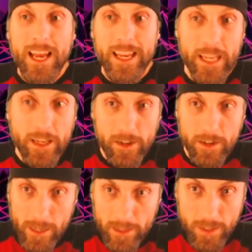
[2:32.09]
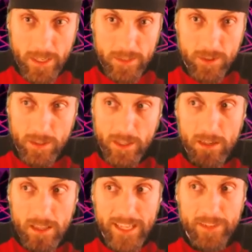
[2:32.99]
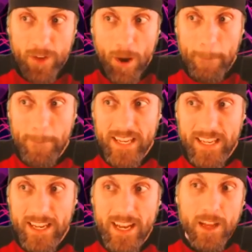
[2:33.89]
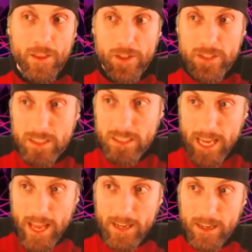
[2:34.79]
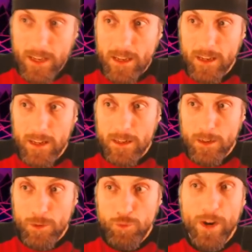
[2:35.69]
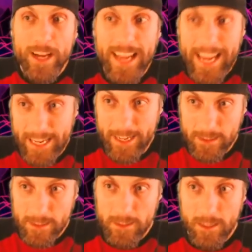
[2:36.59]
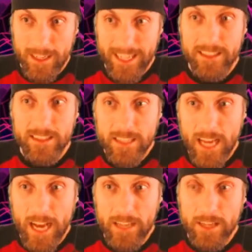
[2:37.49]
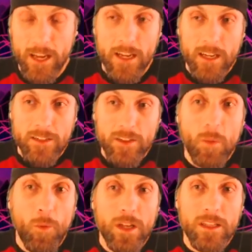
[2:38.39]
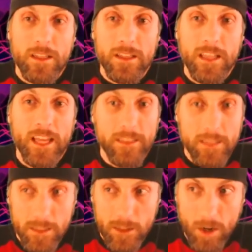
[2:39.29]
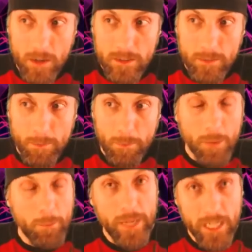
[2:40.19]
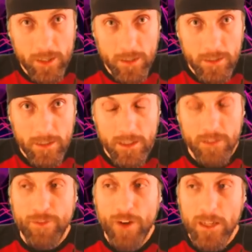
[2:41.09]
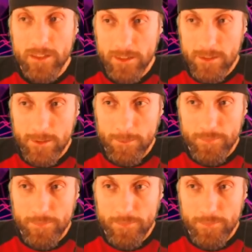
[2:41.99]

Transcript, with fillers: Here in the desert, there live amid the sand great ants in size, somewhat less than dogs, but bigger than foxes.